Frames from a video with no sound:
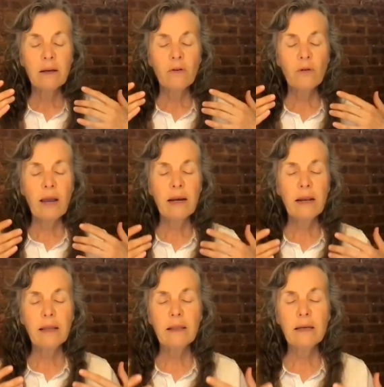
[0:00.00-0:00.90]

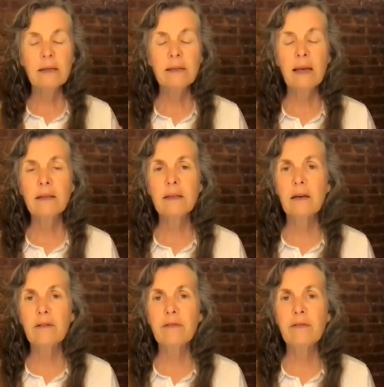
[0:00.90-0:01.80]
creating this sense
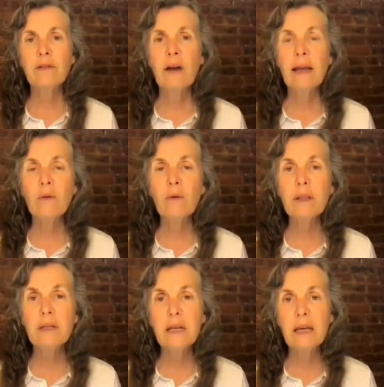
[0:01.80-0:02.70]
of
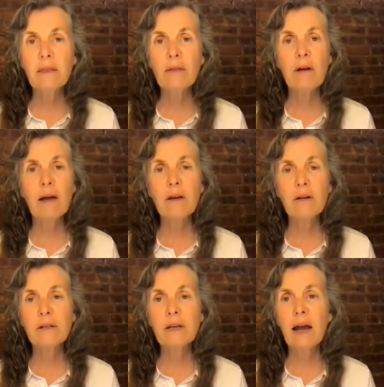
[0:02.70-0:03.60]
tranquility throughout your
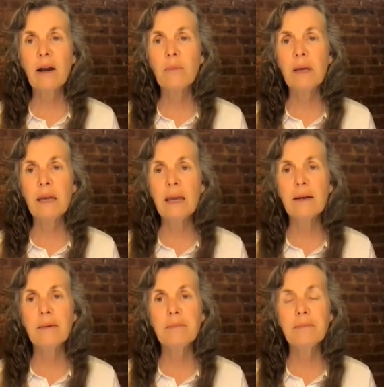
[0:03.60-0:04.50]
entire being.